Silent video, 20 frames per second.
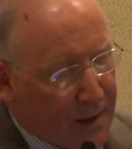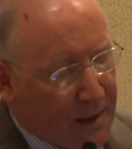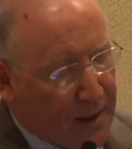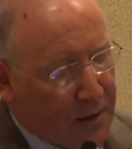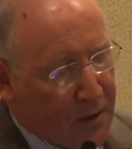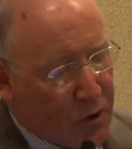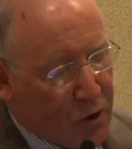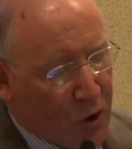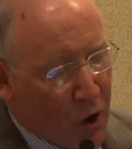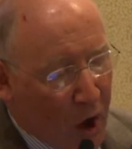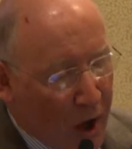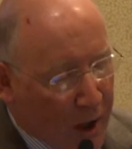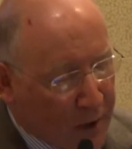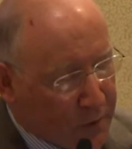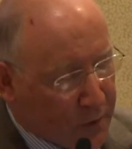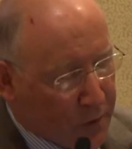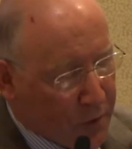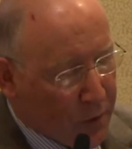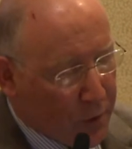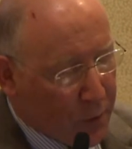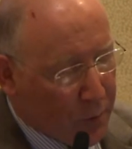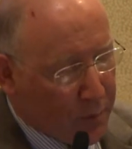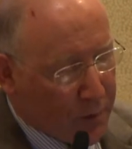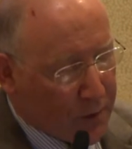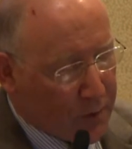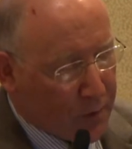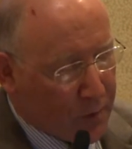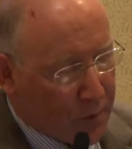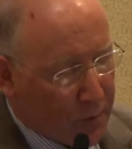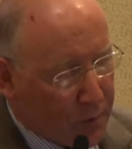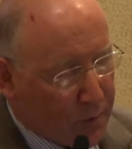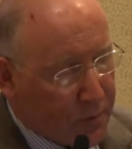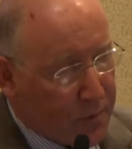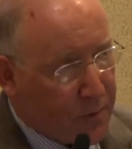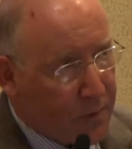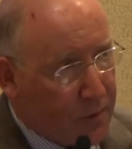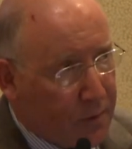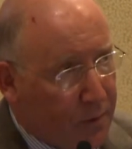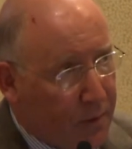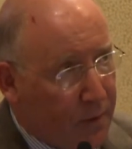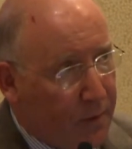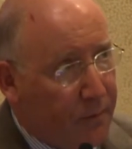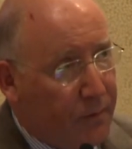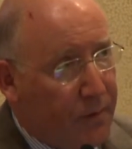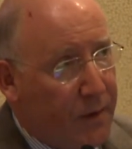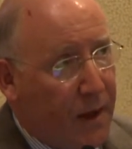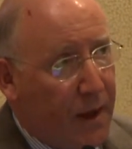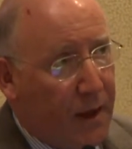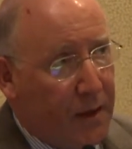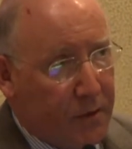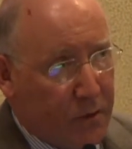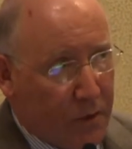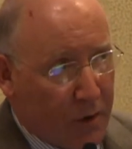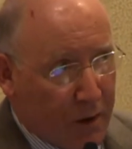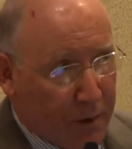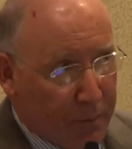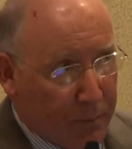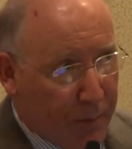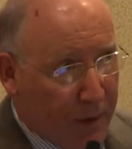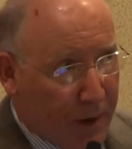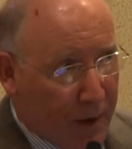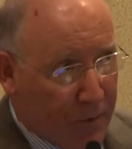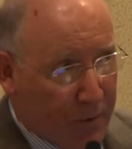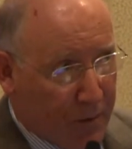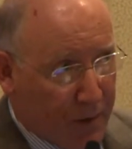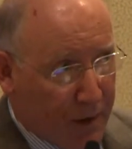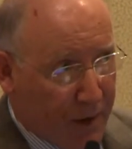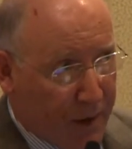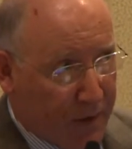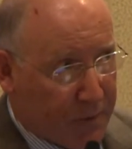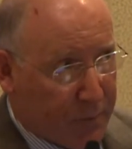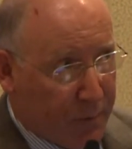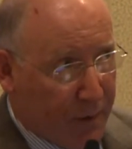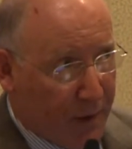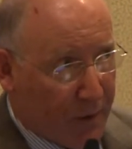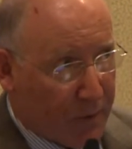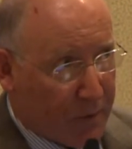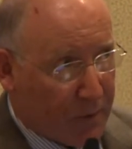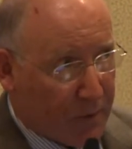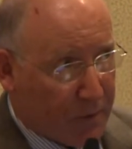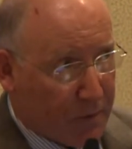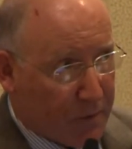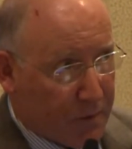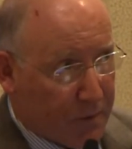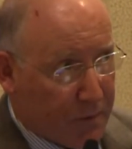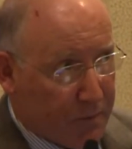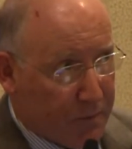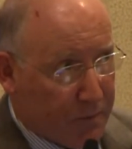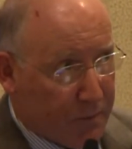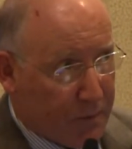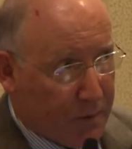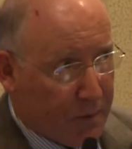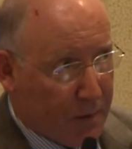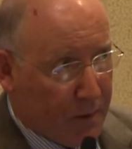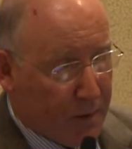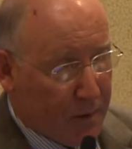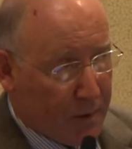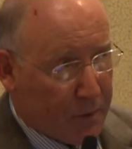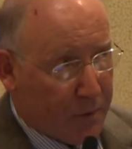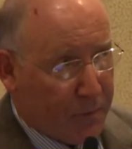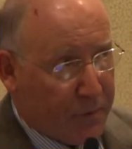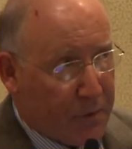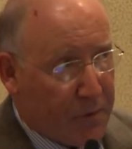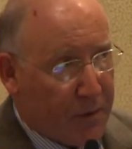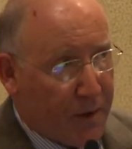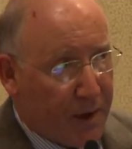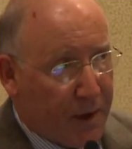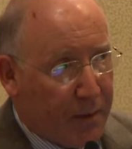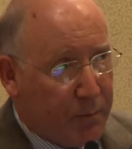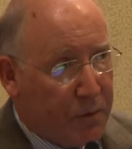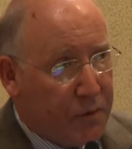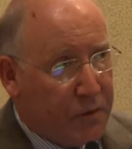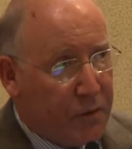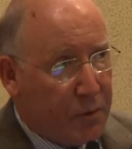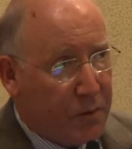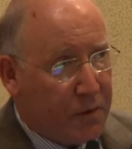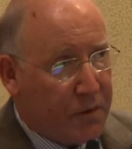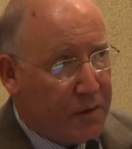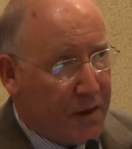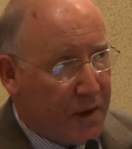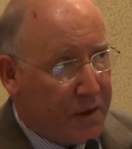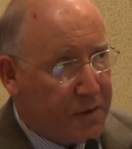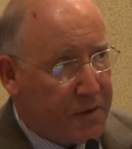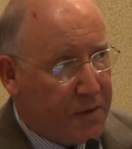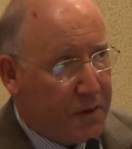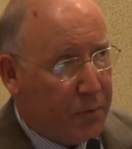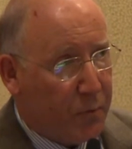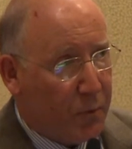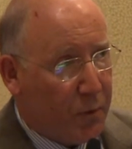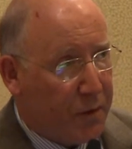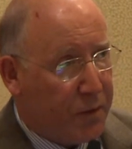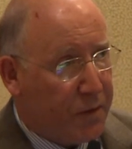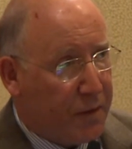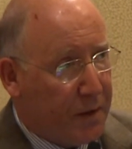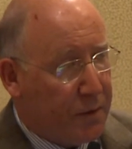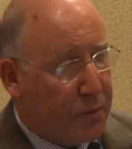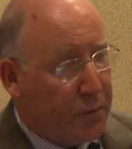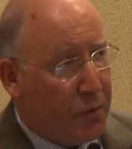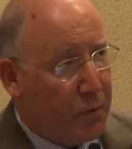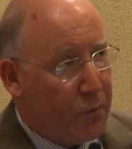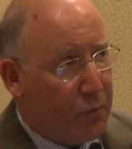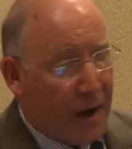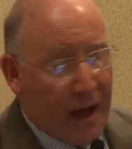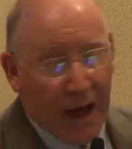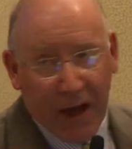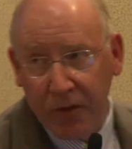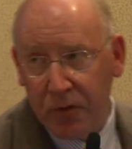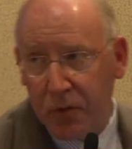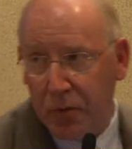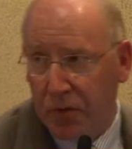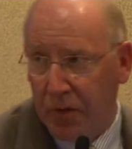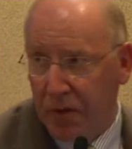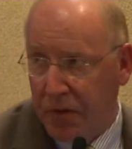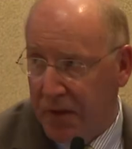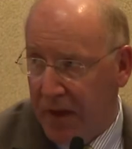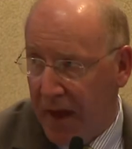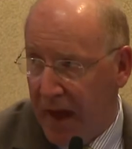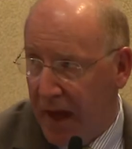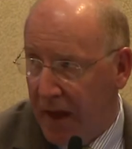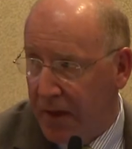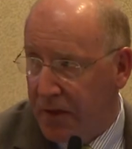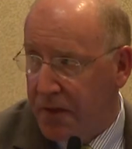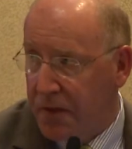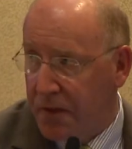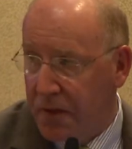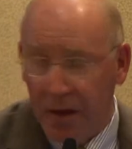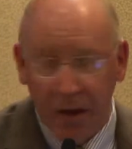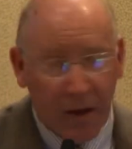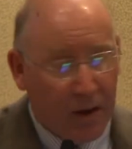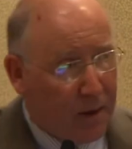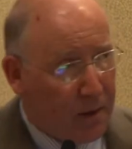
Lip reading: in non-comatose and non-paralyzed patients. So if you're able to assess them with either the RASS or the SAS,